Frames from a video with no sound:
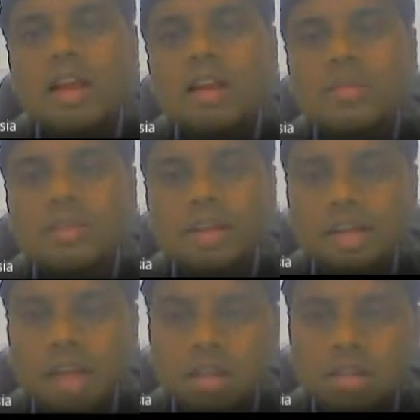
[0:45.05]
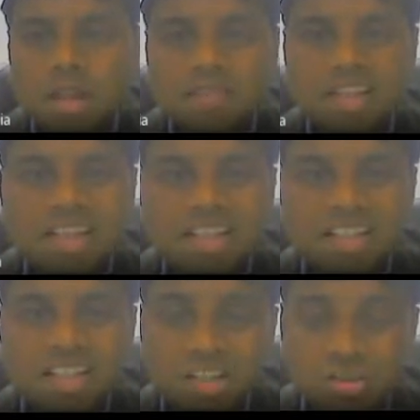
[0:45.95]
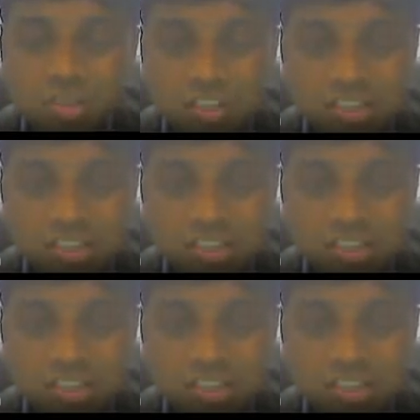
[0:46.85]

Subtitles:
different types of the energy storage